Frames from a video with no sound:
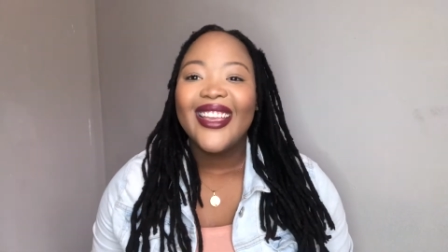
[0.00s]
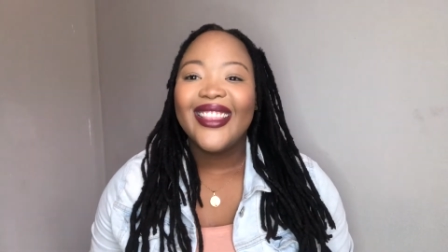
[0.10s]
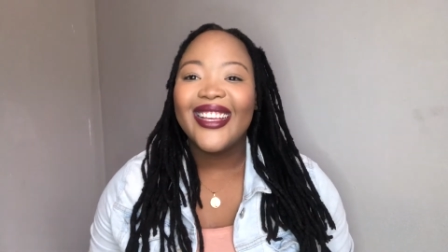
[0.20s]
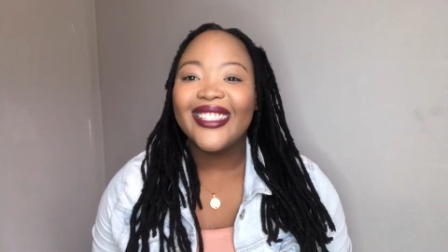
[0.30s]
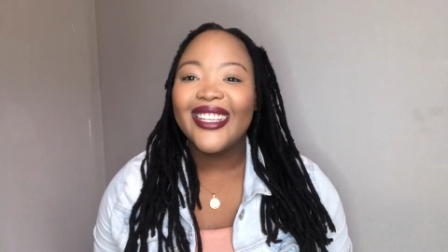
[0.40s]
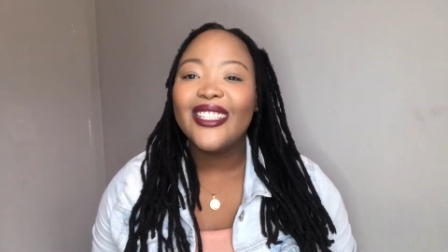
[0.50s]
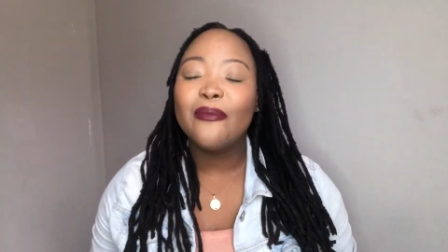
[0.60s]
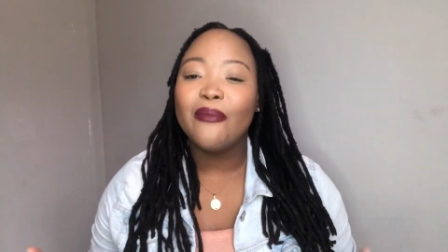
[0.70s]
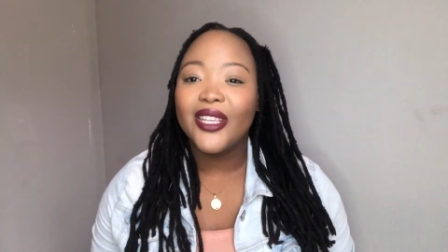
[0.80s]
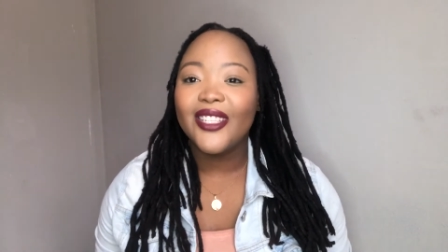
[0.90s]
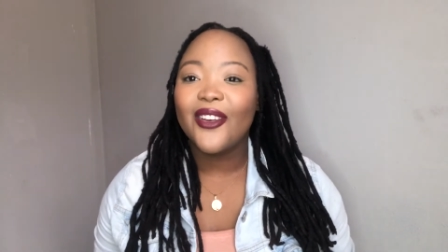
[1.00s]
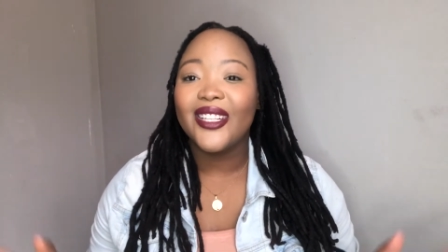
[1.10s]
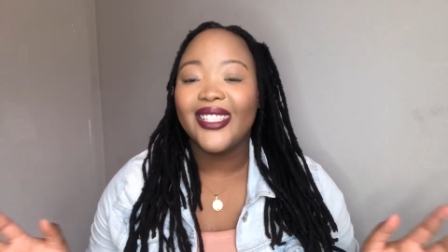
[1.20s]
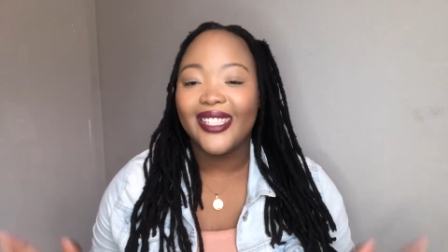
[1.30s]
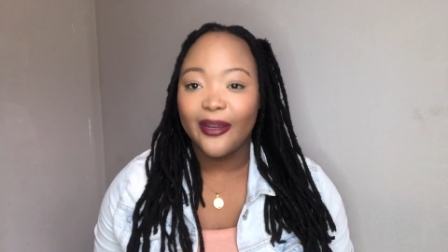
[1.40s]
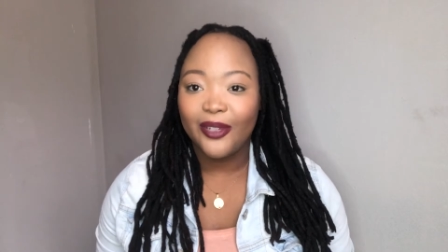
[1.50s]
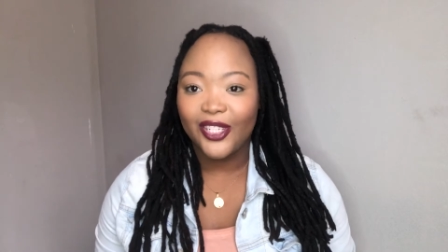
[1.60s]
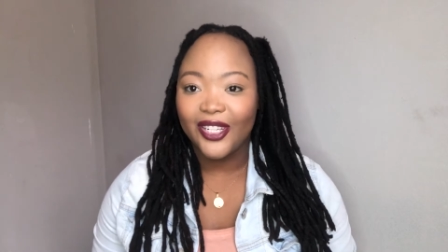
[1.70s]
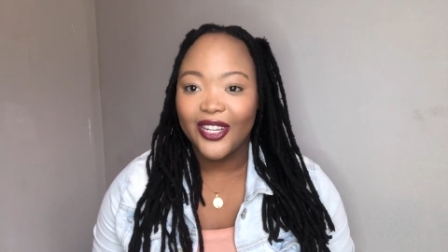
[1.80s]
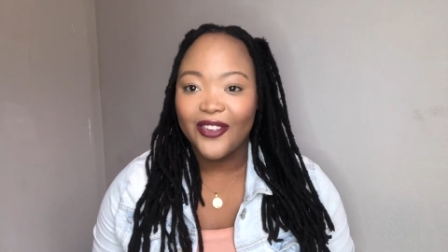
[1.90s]
There's this
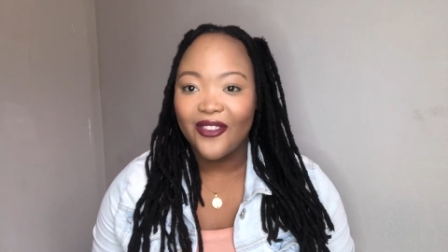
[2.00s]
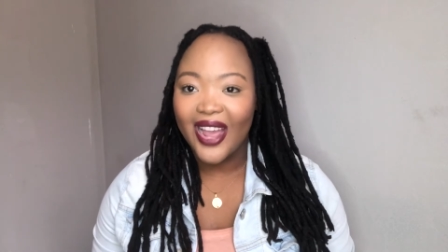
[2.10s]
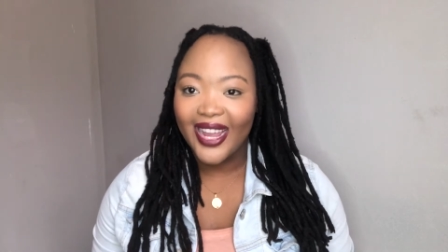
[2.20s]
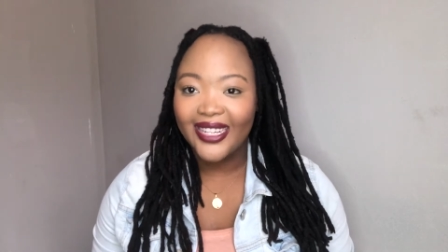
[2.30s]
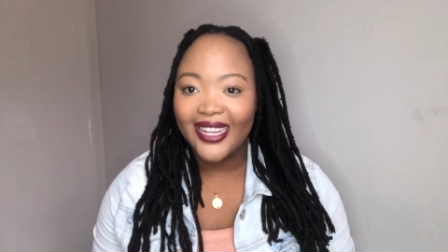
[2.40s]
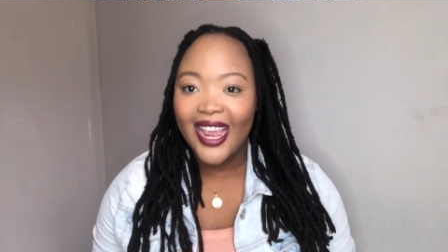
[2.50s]
misconception, right,